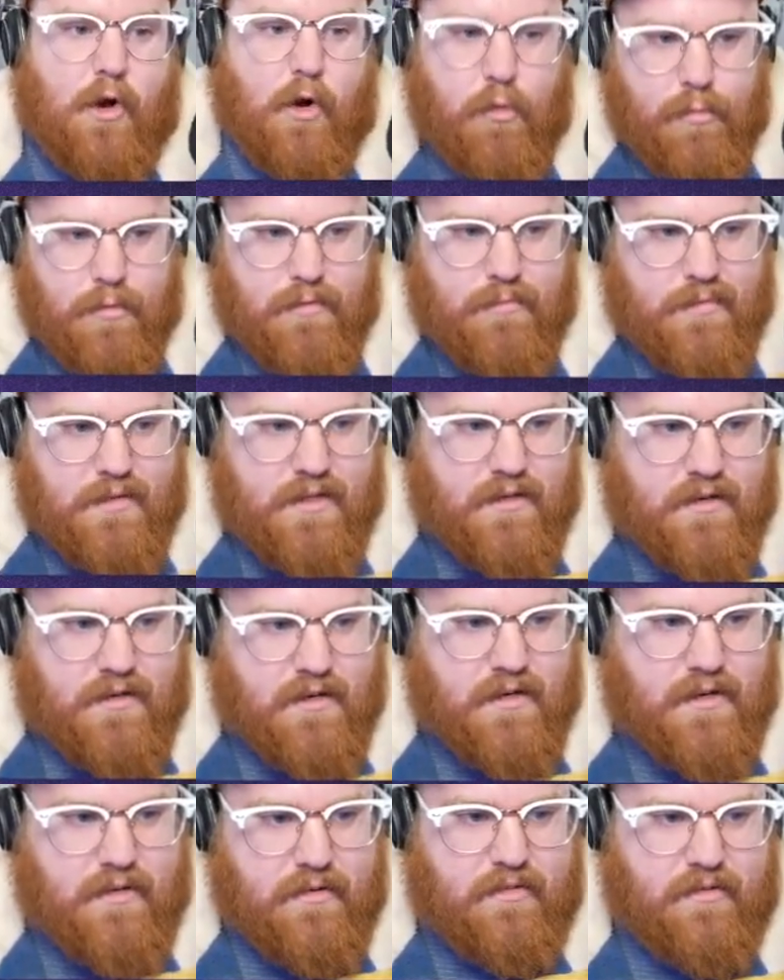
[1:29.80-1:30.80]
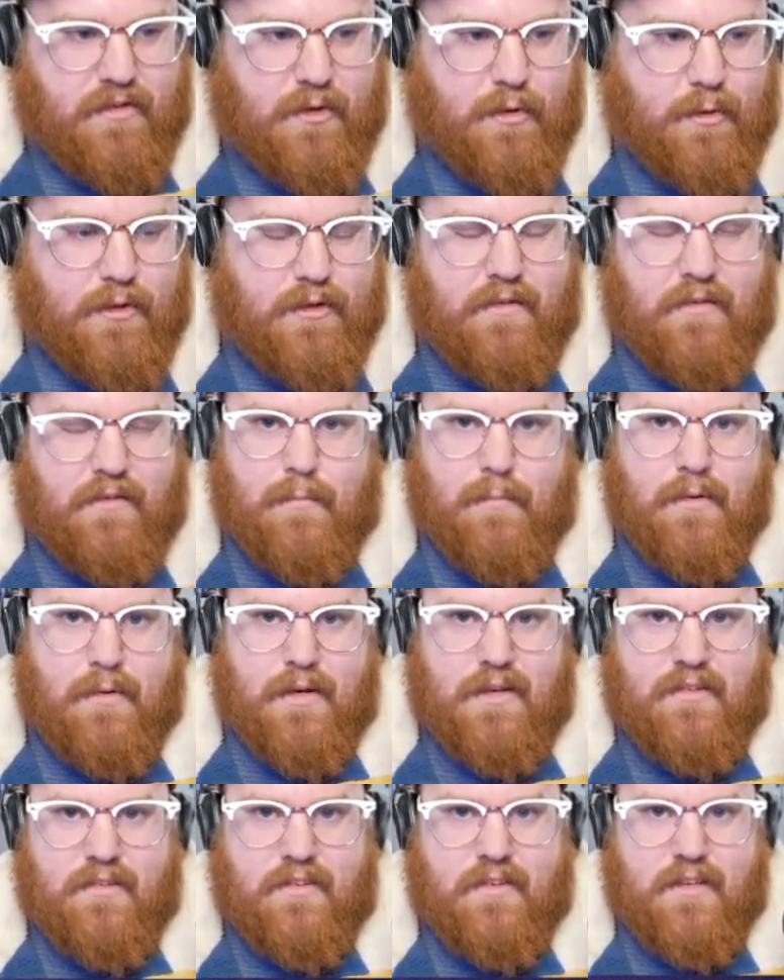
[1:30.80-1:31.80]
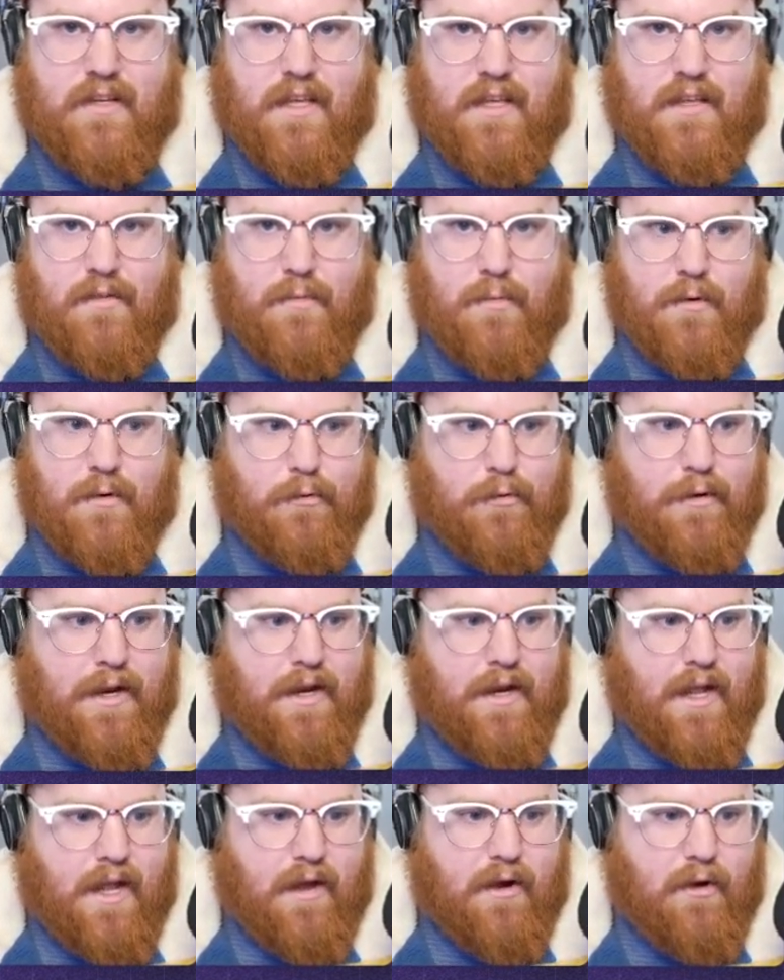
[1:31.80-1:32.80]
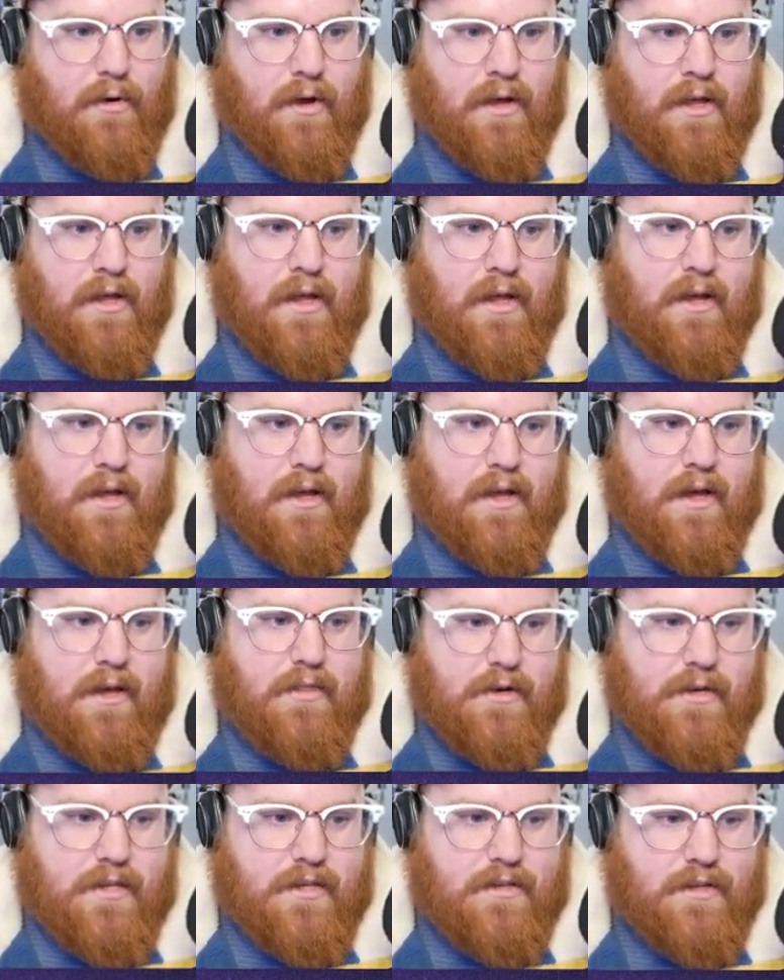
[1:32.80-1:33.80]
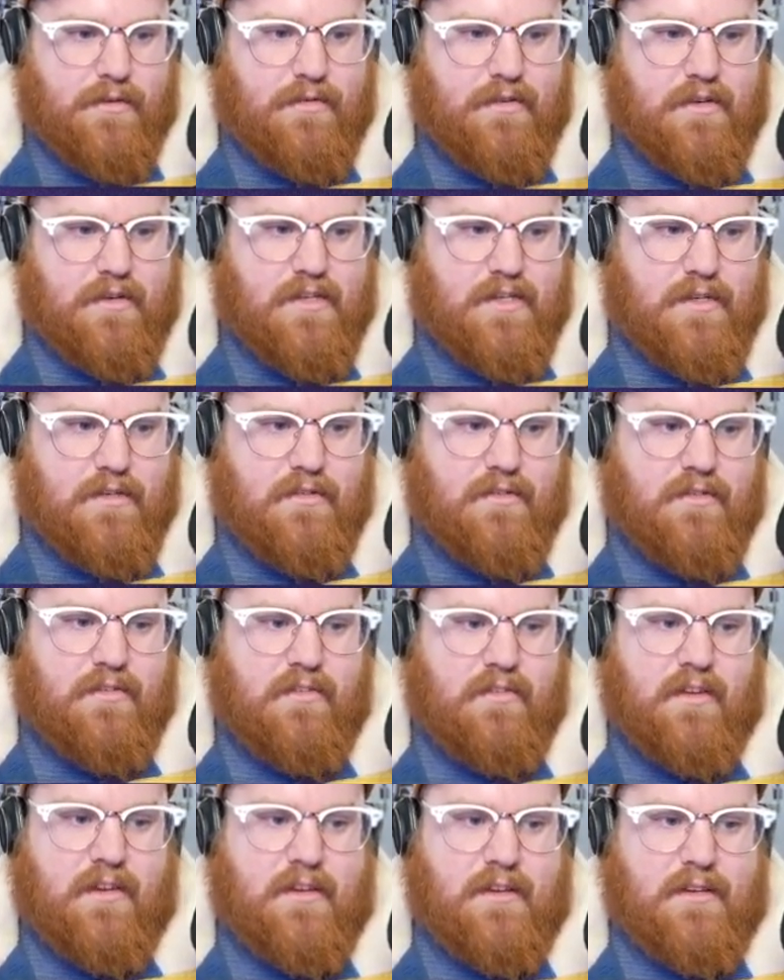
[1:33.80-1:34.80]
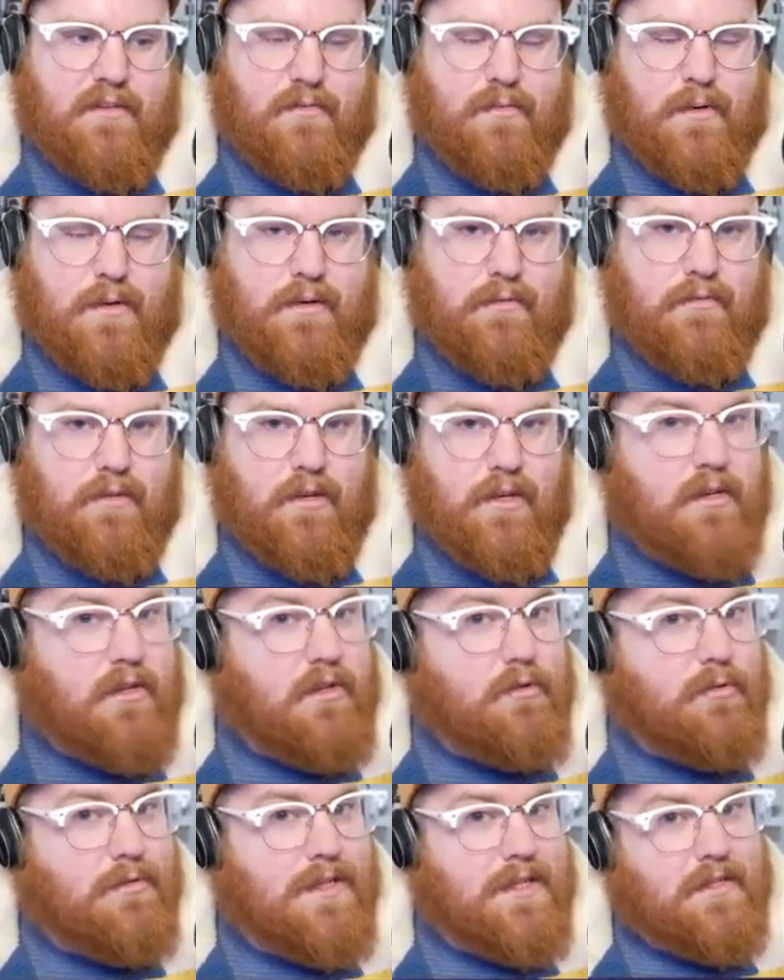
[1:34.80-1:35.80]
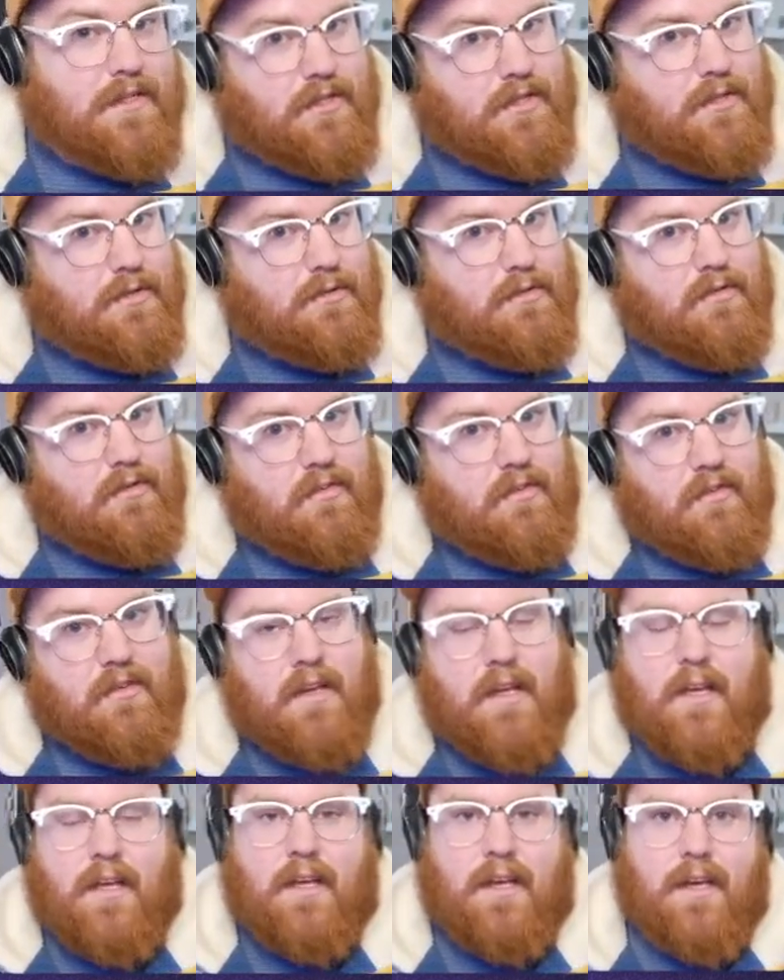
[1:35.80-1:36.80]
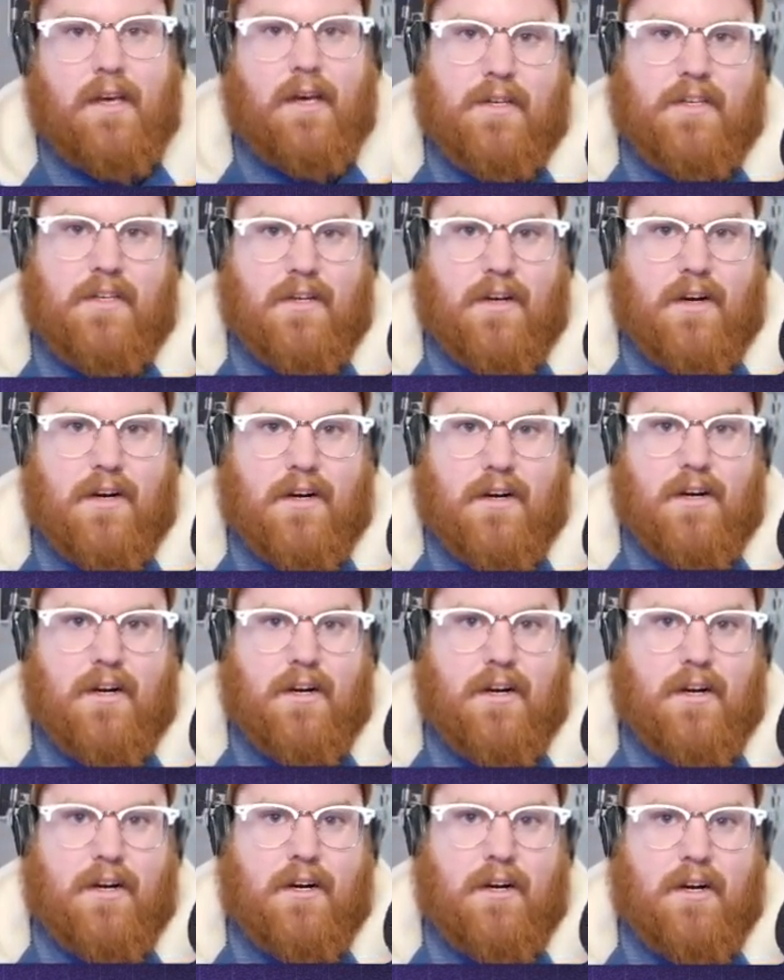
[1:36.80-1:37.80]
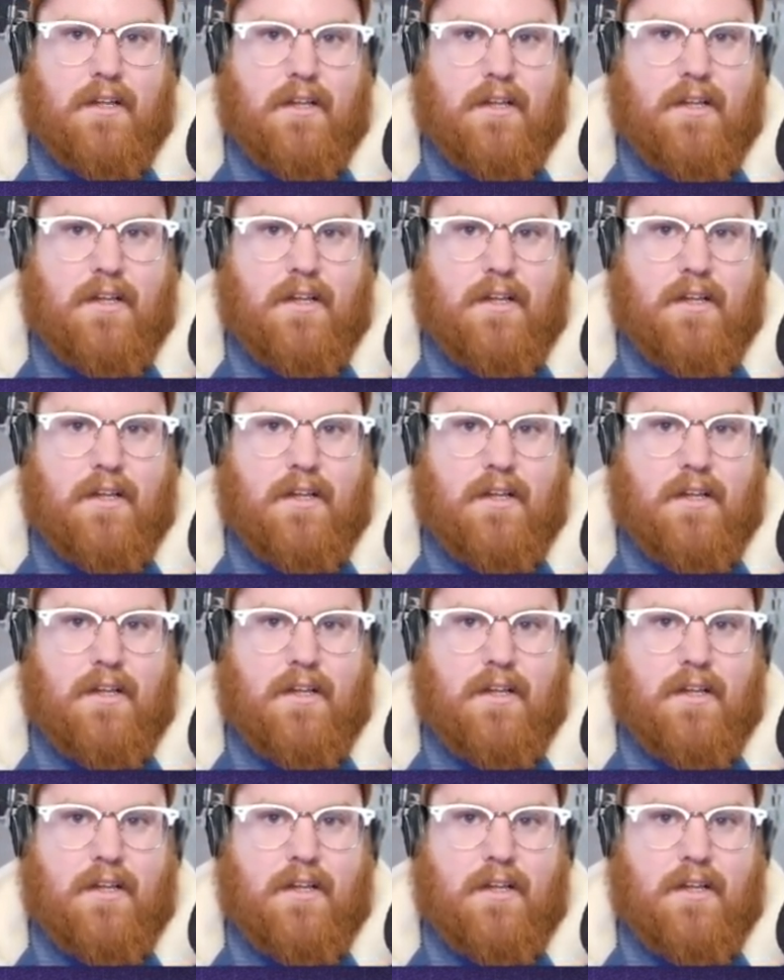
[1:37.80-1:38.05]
open PRs, so there's a bunch to get through right now, 30 closed issues, 12 new issues, which are